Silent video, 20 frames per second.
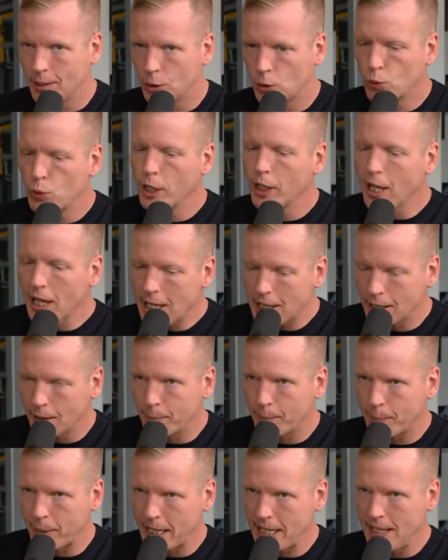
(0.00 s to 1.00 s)
really
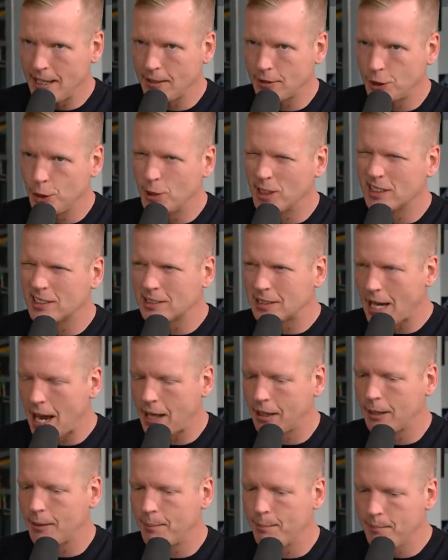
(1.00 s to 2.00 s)
competes. You could
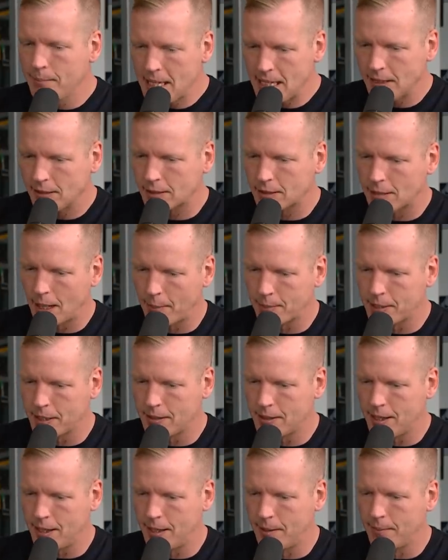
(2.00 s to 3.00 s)
tell it means
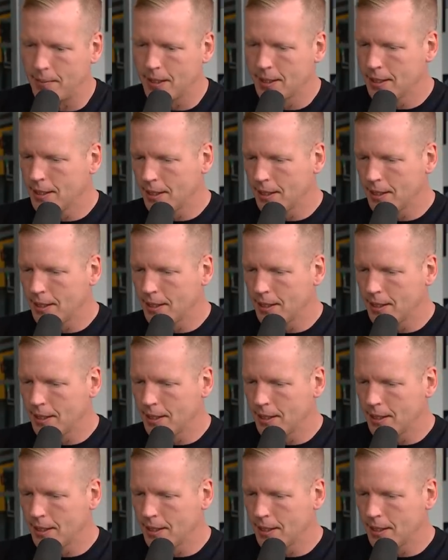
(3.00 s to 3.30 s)
something to him.